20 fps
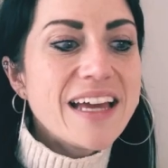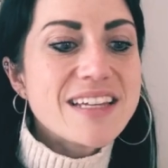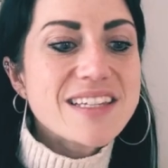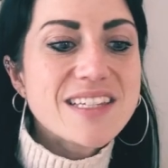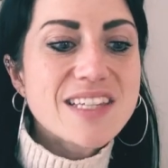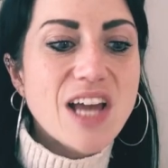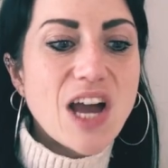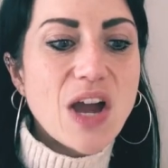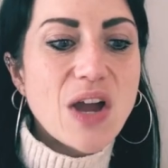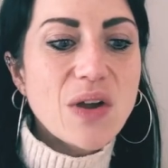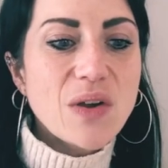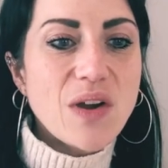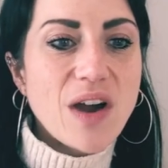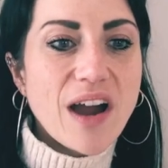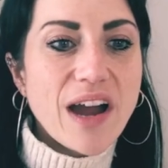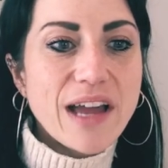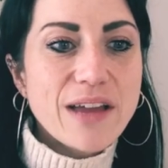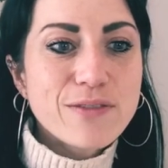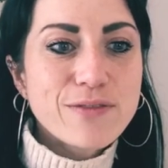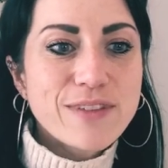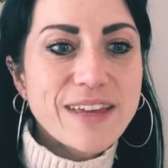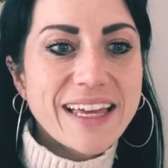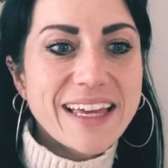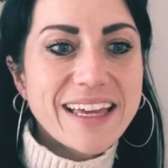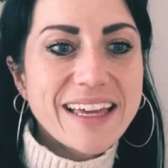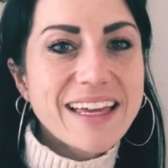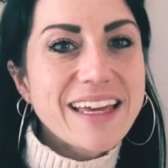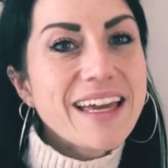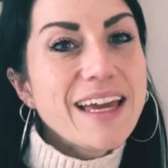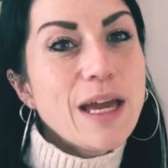So I
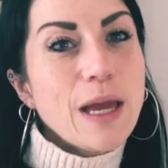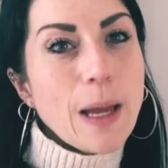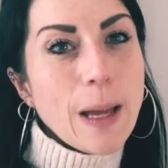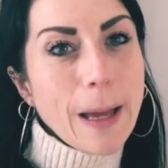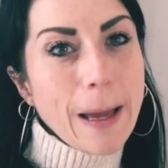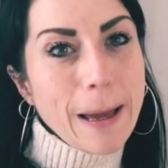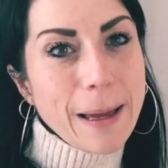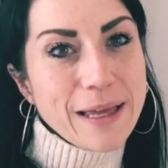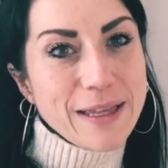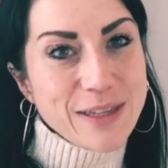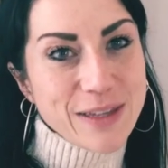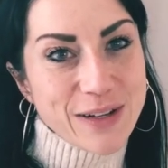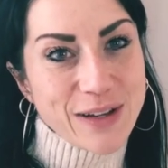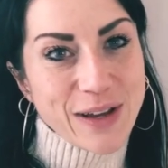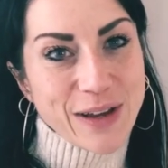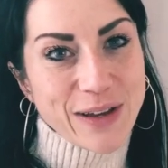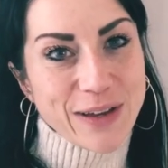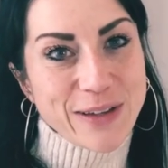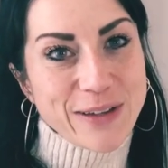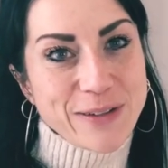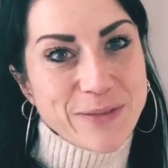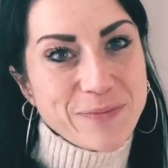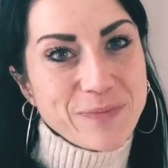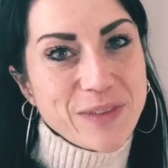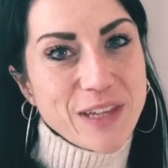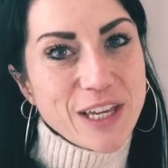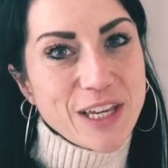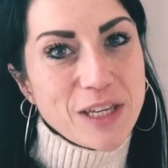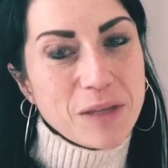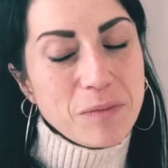think, you
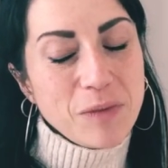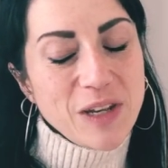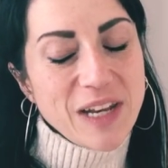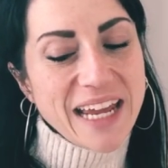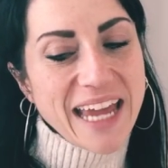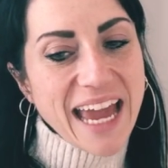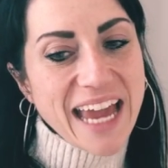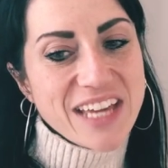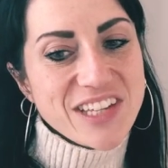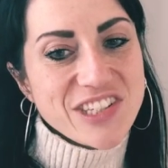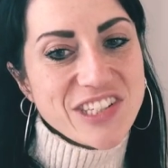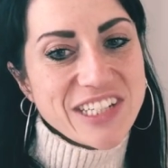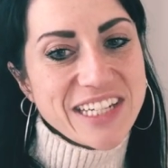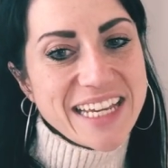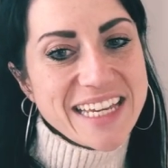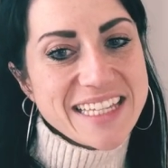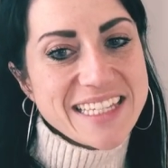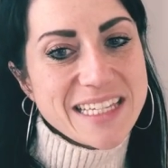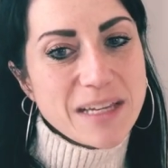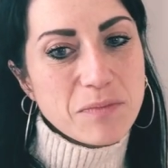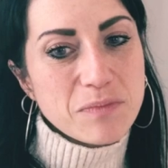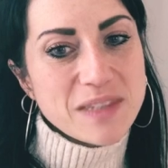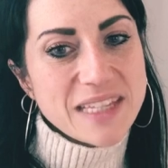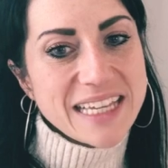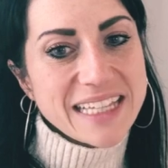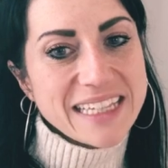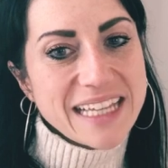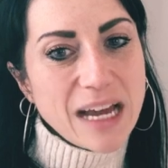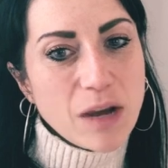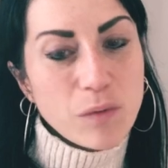know, communication is
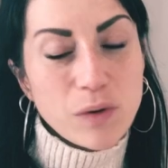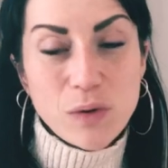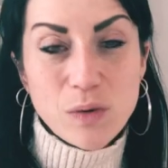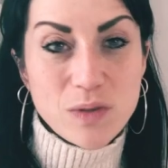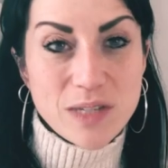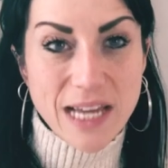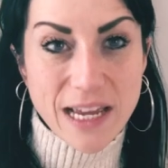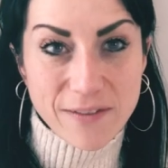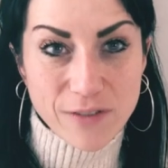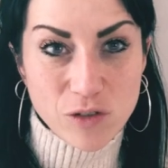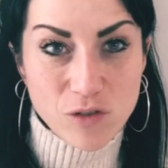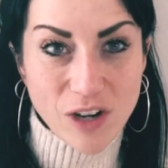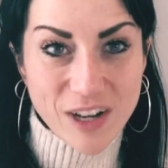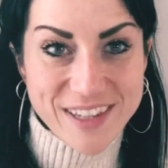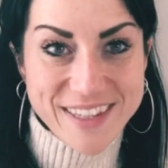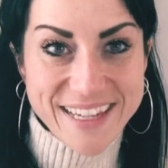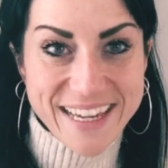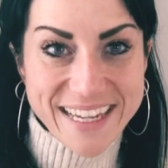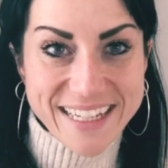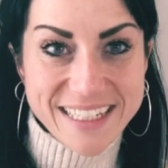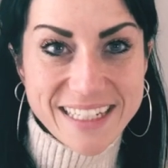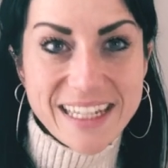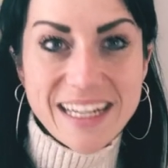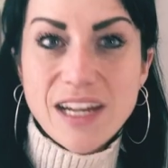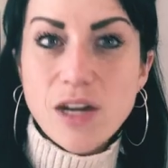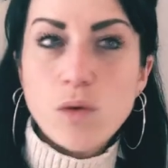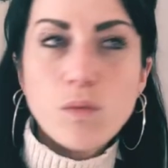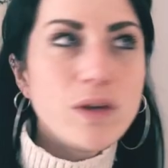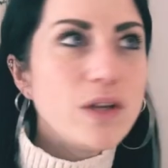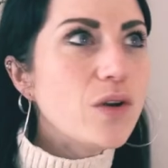something that we all take for granted.
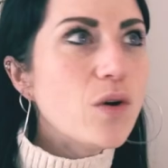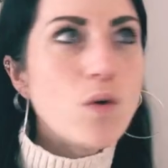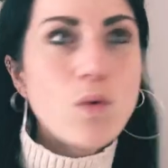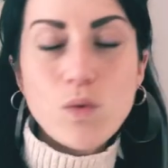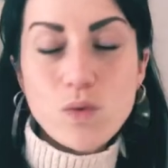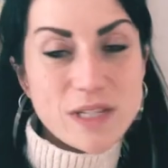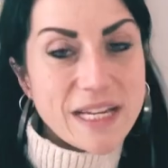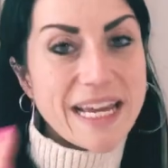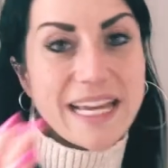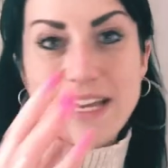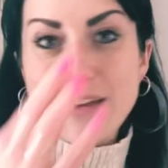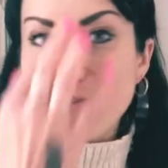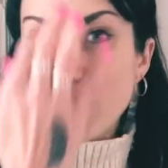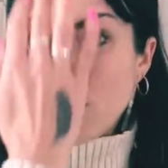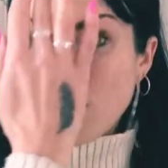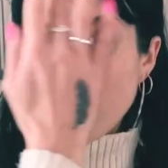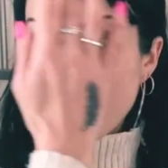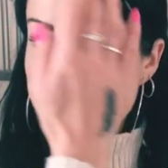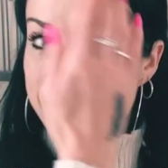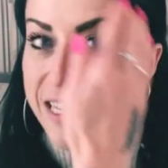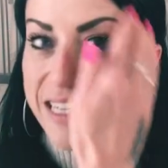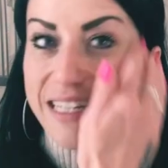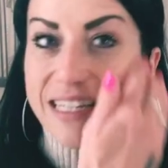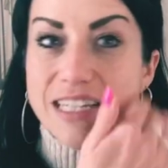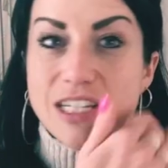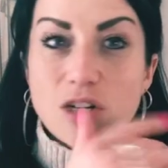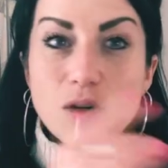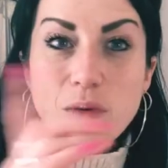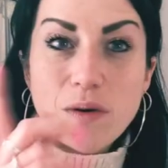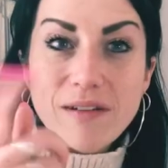We all take it for granted
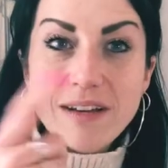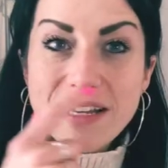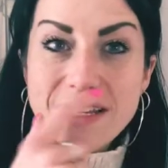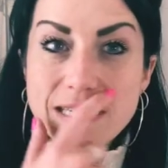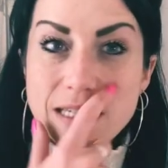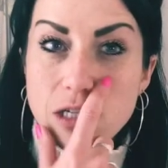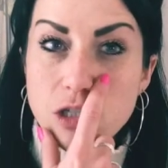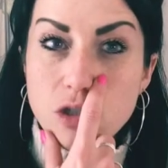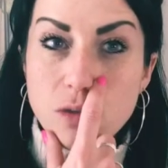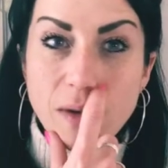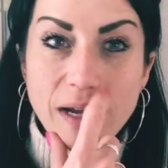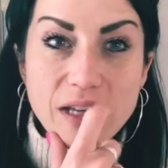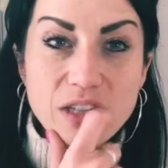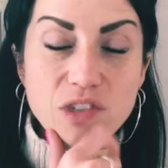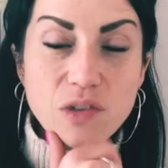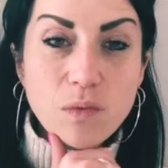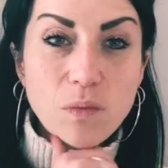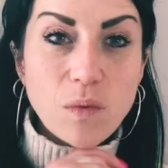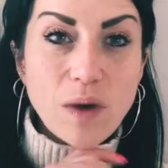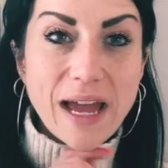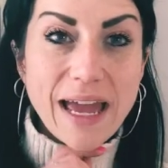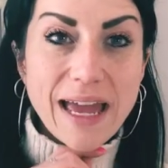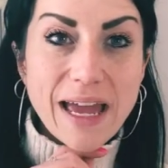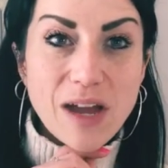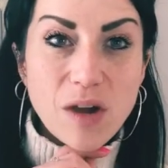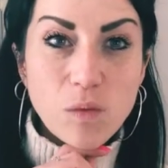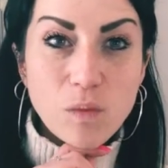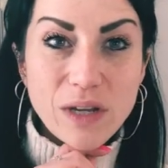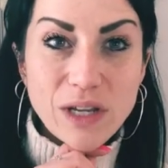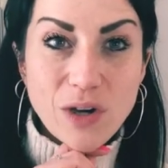until we're in a situation
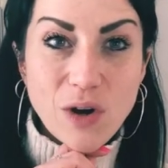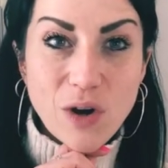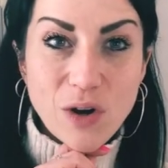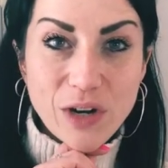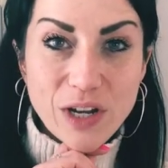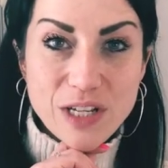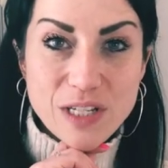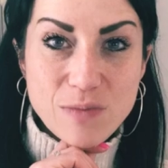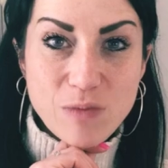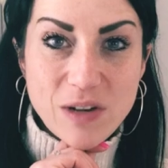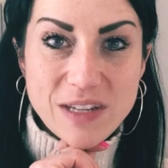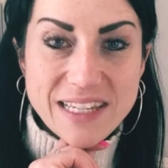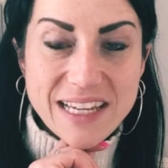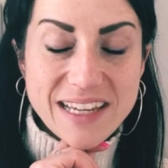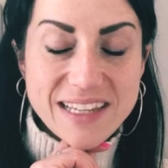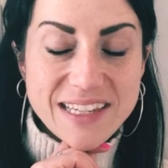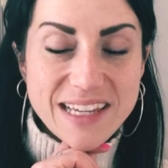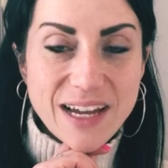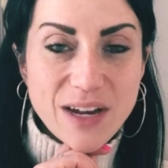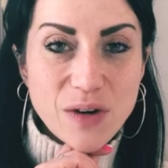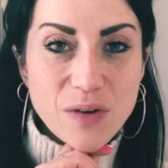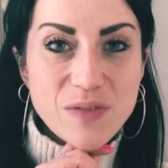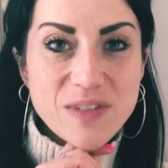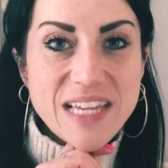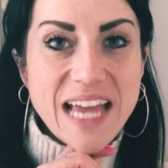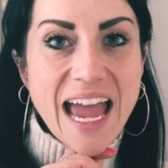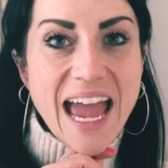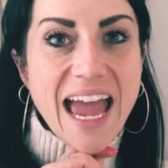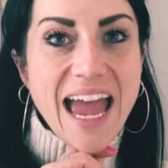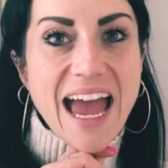where we can't express
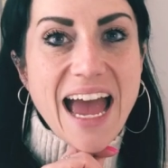ourselves.